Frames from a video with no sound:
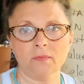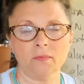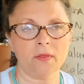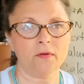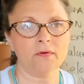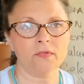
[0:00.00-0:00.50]

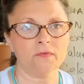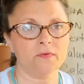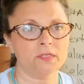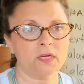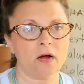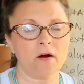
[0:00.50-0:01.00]
whether it's
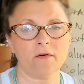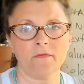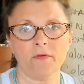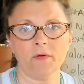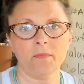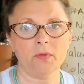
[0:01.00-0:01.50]

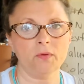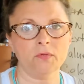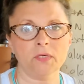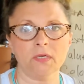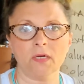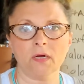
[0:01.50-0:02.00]
photography,
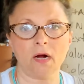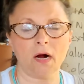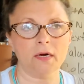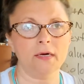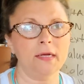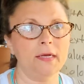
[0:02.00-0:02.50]
music,
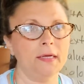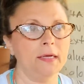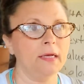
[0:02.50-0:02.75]
gardening,